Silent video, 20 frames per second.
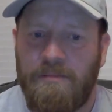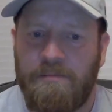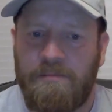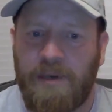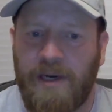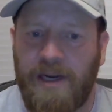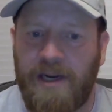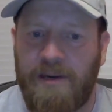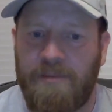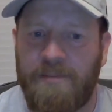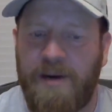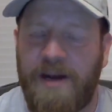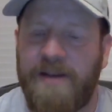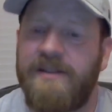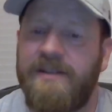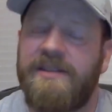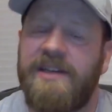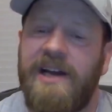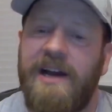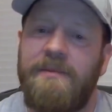but
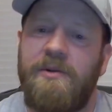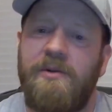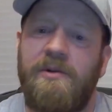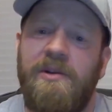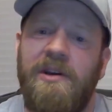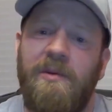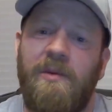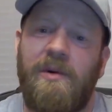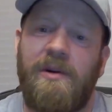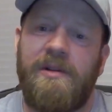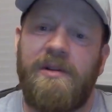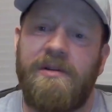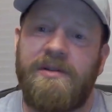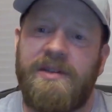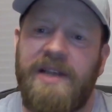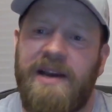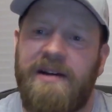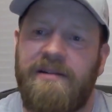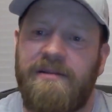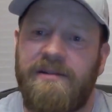by the time you get one of
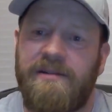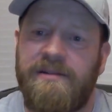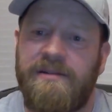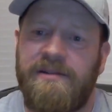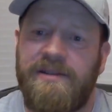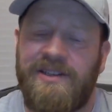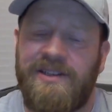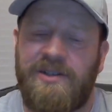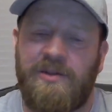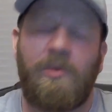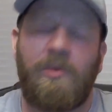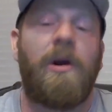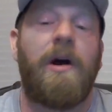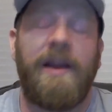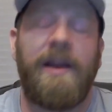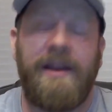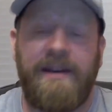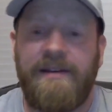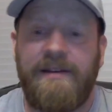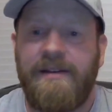those out, it's
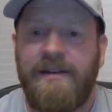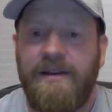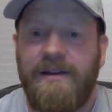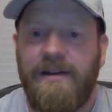right.